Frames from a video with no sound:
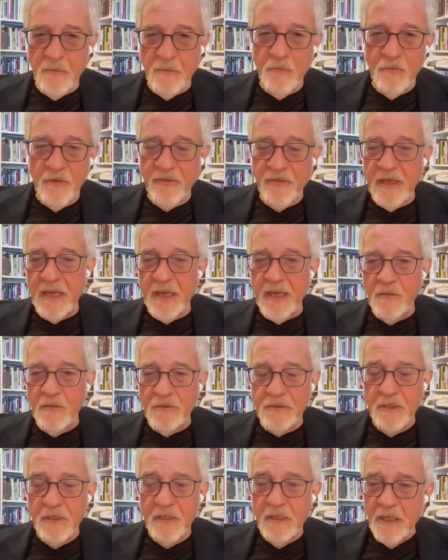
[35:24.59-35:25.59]

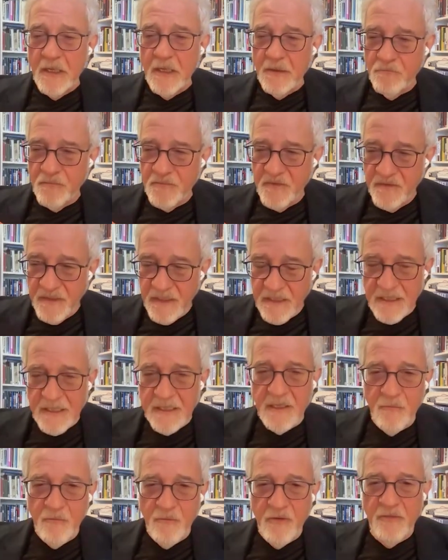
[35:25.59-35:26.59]
Without
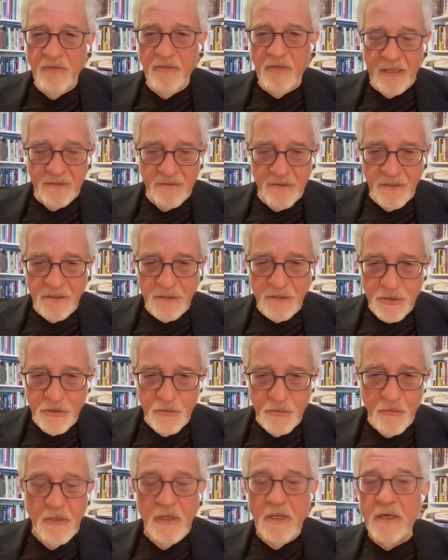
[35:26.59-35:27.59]
dealing with that
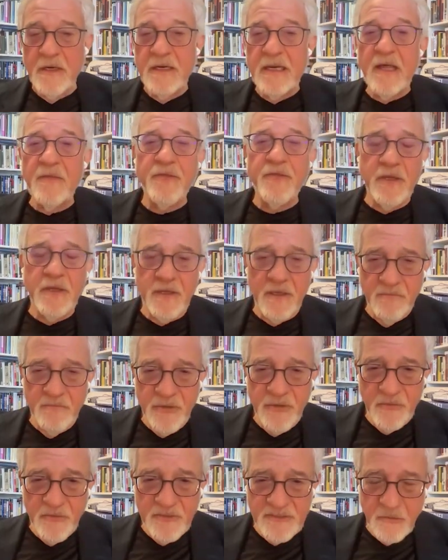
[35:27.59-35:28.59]
issue, nothing can
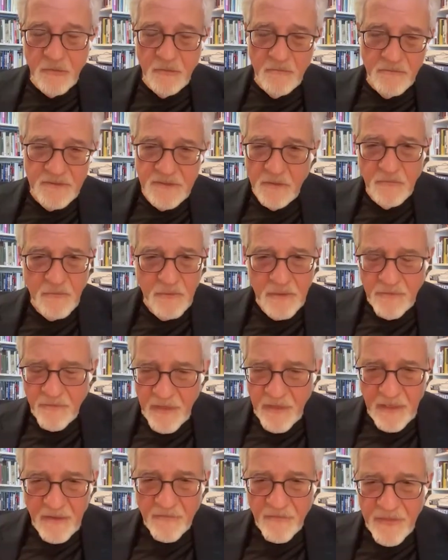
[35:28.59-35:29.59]
be resolved. So
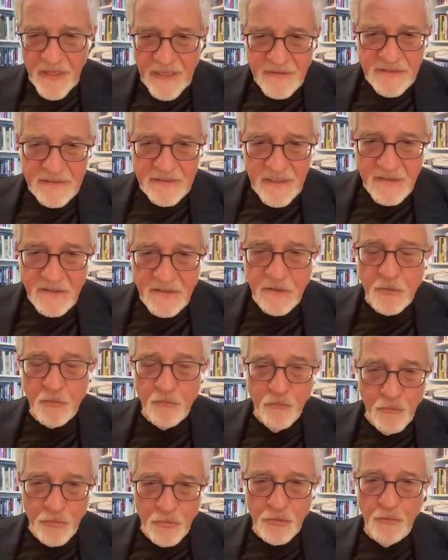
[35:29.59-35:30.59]
that's
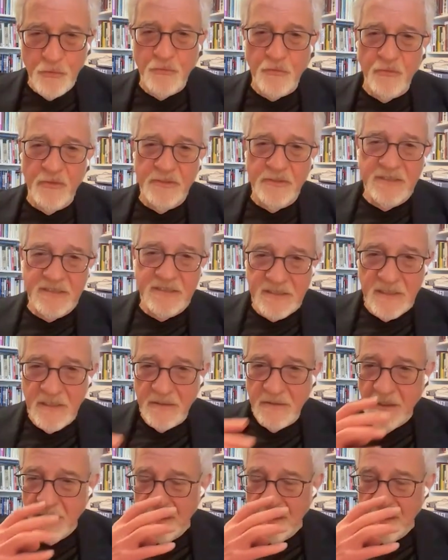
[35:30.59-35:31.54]
crucial to understand.